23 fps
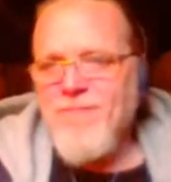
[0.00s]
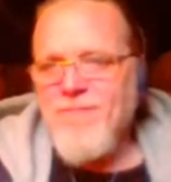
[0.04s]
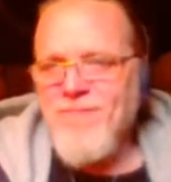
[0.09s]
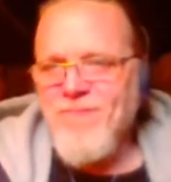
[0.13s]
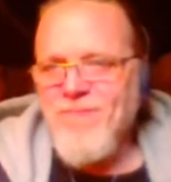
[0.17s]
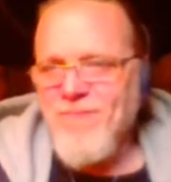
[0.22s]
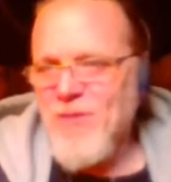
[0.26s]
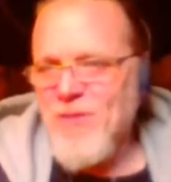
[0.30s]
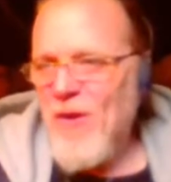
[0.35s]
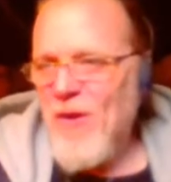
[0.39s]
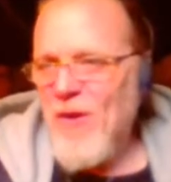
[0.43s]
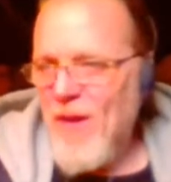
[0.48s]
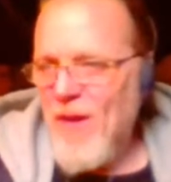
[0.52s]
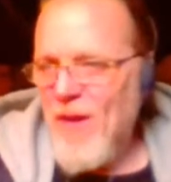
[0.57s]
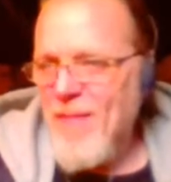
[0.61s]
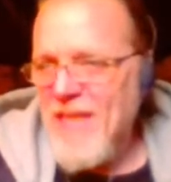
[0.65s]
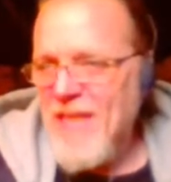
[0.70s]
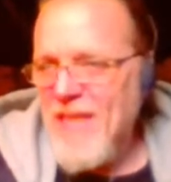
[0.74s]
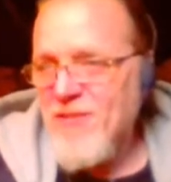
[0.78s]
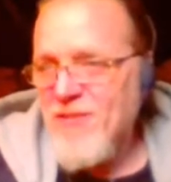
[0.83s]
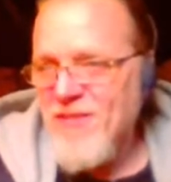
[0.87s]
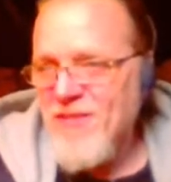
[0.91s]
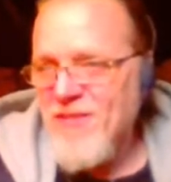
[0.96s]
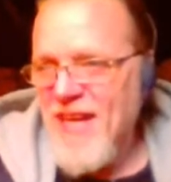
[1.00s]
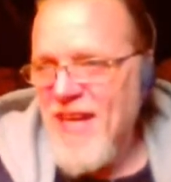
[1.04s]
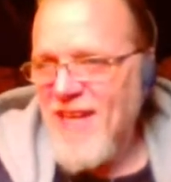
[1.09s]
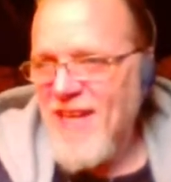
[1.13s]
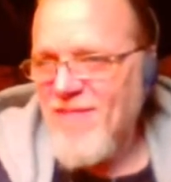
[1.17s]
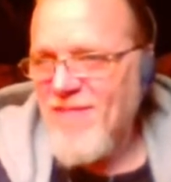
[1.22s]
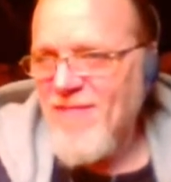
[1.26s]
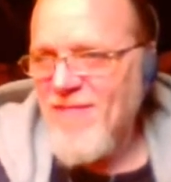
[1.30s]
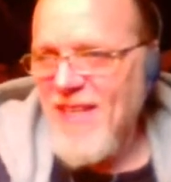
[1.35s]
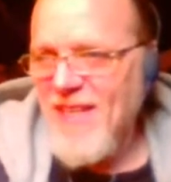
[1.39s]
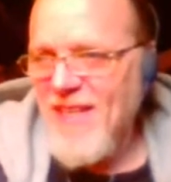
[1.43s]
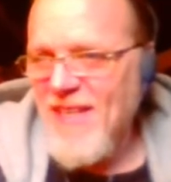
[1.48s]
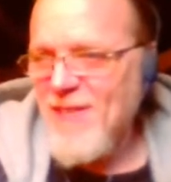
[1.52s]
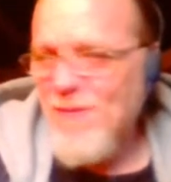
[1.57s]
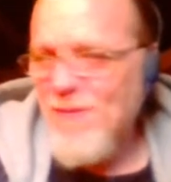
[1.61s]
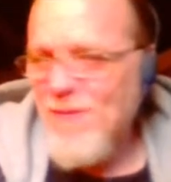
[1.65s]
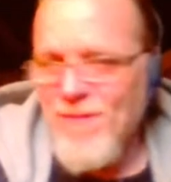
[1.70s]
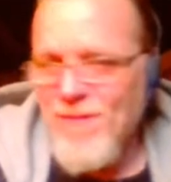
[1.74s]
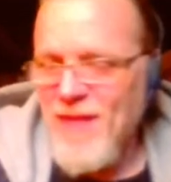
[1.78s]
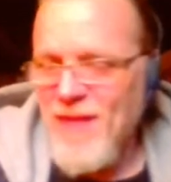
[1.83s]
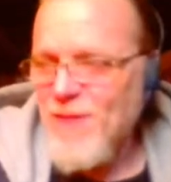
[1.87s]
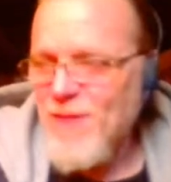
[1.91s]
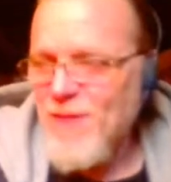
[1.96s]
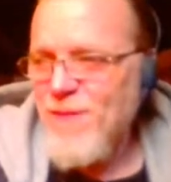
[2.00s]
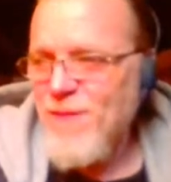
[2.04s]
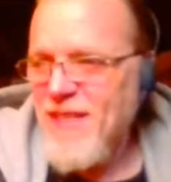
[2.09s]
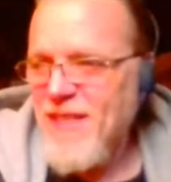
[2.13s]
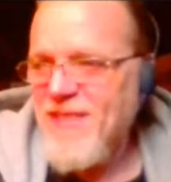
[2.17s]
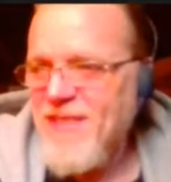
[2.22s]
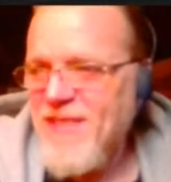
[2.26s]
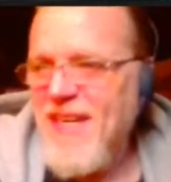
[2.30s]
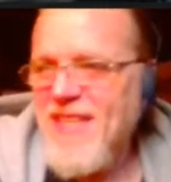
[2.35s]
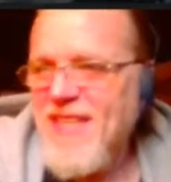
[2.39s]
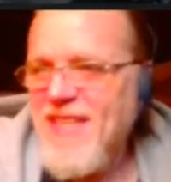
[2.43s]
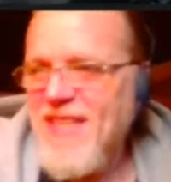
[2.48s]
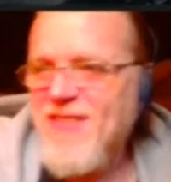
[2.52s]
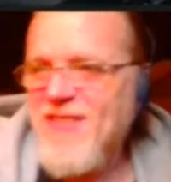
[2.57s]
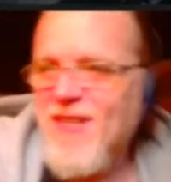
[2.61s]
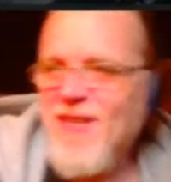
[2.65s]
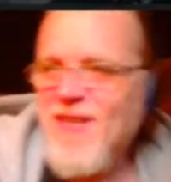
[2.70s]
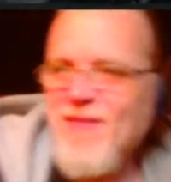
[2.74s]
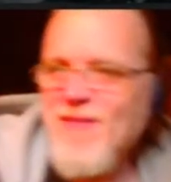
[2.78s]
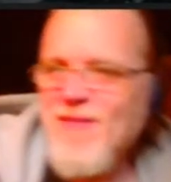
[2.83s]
So imagine that. That's fantastic.